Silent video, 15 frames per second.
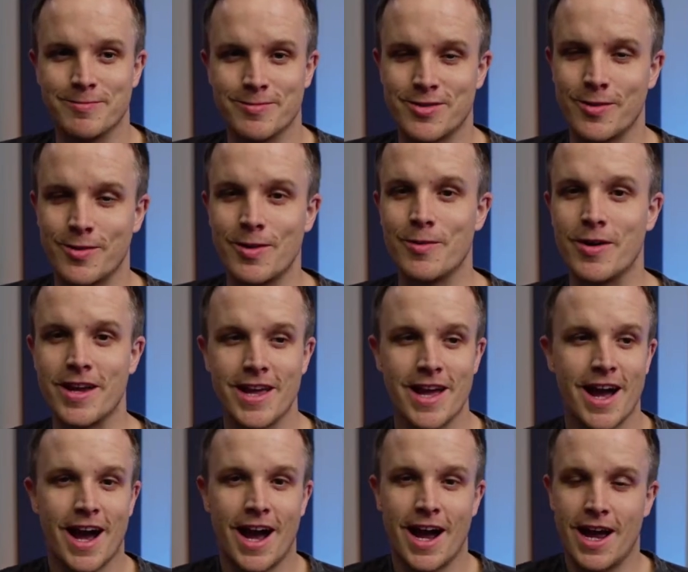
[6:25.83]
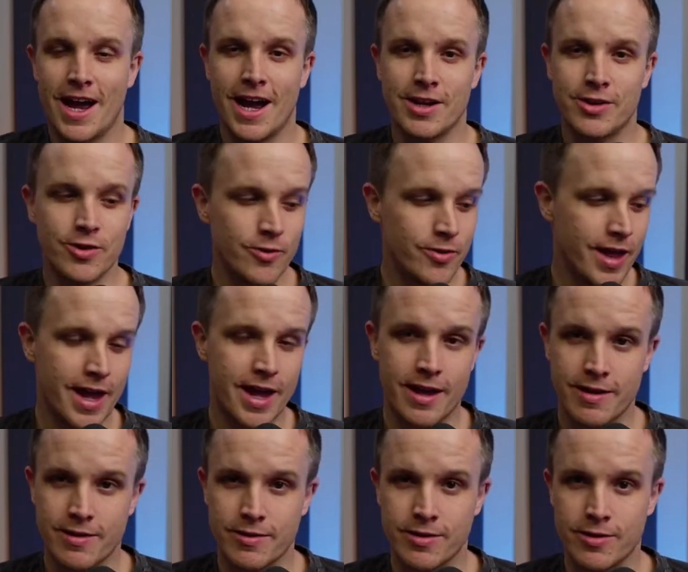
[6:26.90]
So anyway, I do
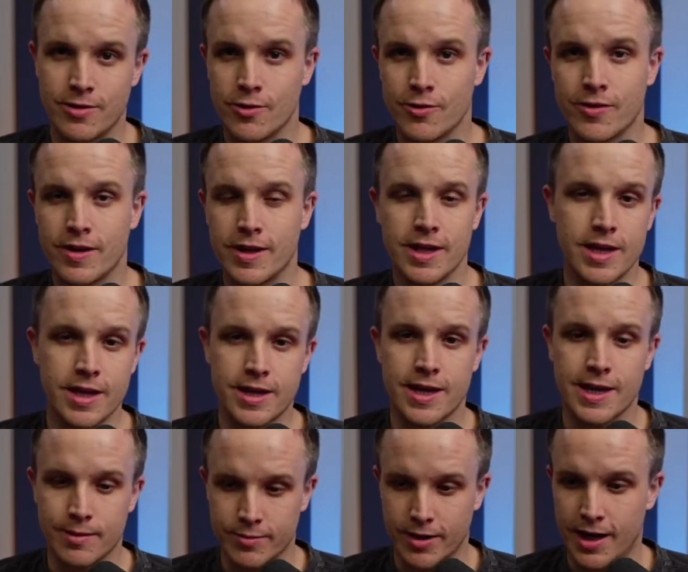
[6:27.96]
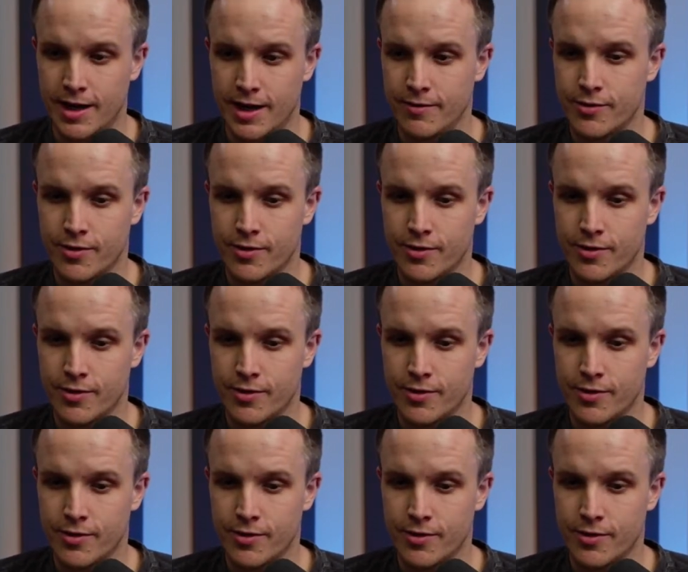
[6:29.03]
that using Ecamm Live.